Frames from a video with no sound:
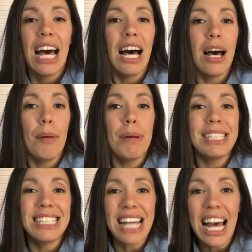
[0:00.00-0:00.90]
um,
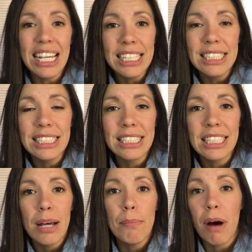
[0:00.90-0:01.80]
science,
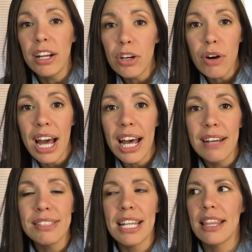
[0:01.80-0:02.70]
monographs,